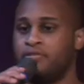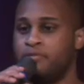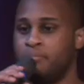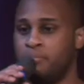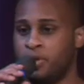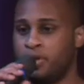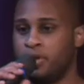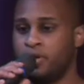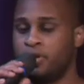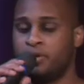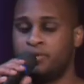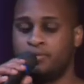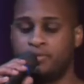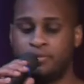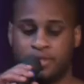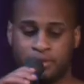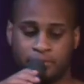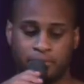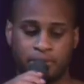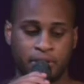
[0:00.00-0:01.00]
the familiar
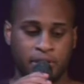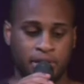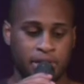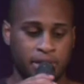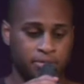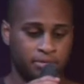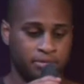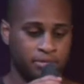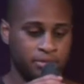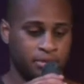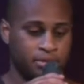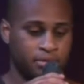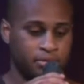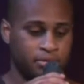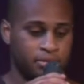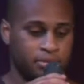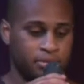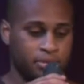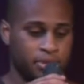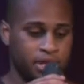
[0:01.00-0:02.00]
differently.
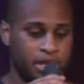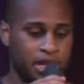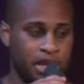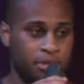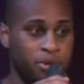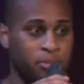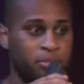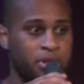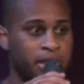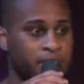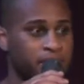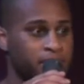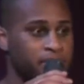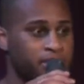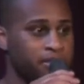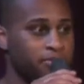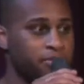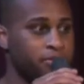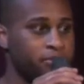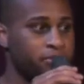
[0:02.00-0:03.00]
And maybe that looks
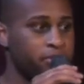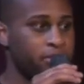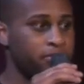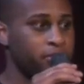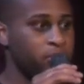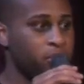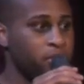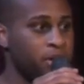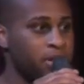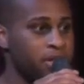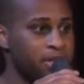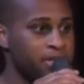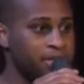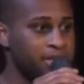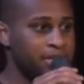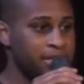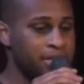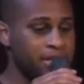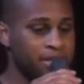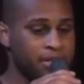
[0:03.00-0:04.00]
different for everyone, the
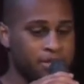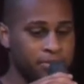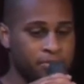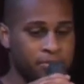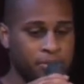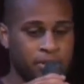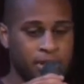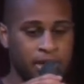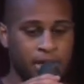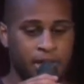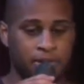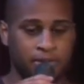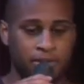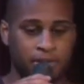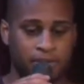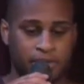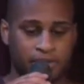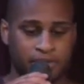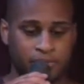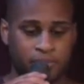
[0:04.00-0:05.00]
seeing differently the
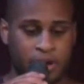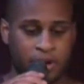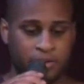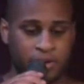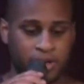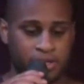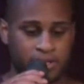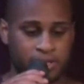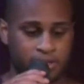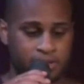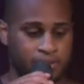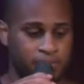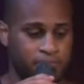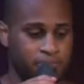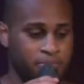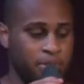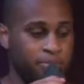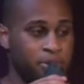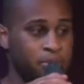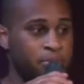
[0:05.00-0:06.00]
things around us.
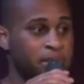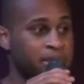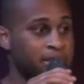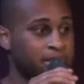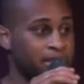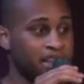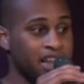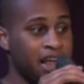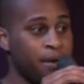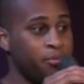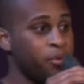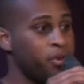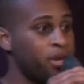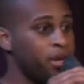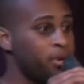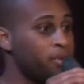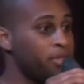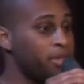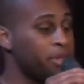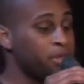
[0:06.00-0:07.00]
Maybe it means
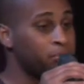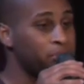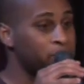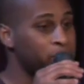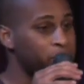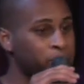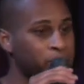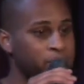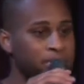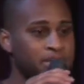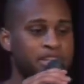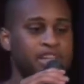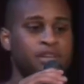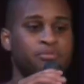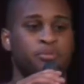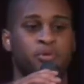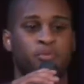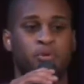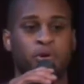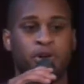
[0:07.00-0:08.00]
collaborating with other people to
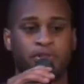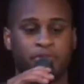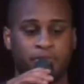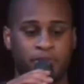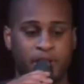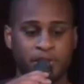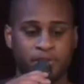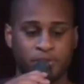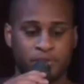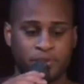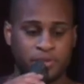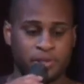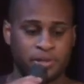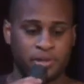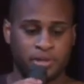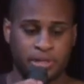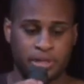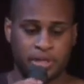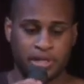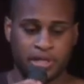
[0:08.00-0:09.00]
keep your work fresh.
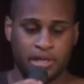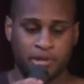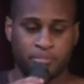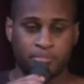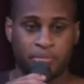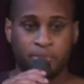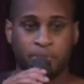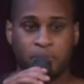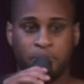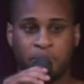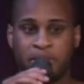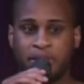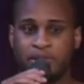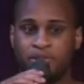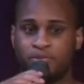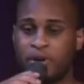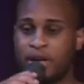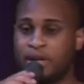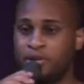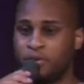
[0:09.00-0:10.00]
Maybe it
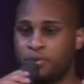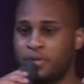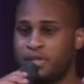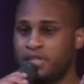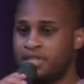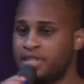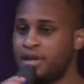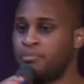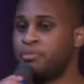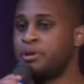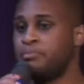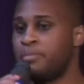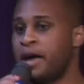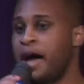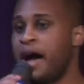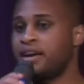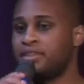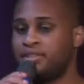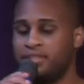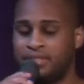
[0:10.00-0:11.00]
means regularly stepping
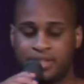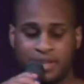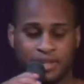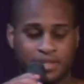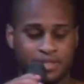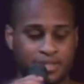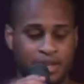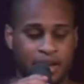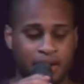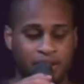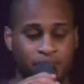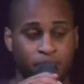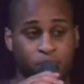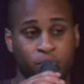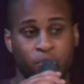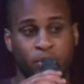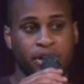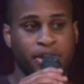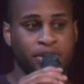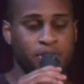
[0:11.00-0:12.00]
back to take stock of your
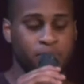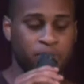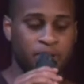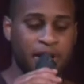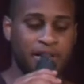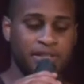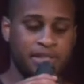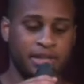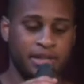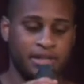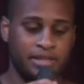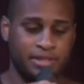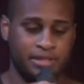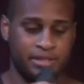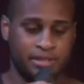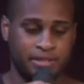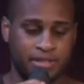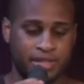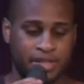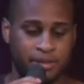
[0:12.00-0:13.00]
work and your
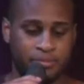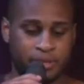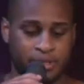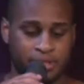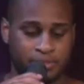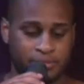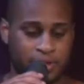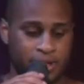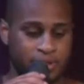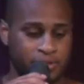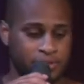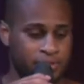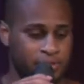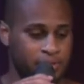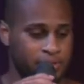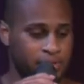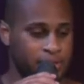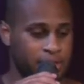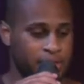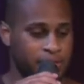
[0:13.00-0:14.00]
process to keep things fresh.
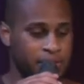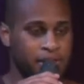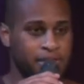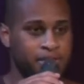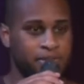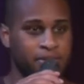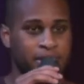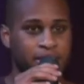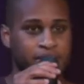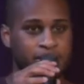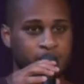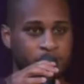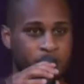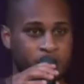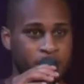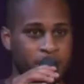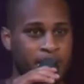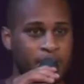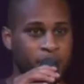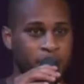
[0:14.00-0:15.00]
So I think it's
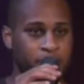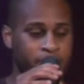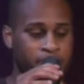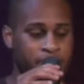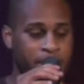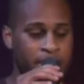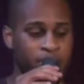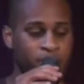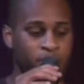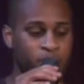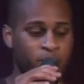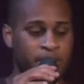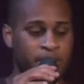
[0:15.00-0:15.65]
important that we find new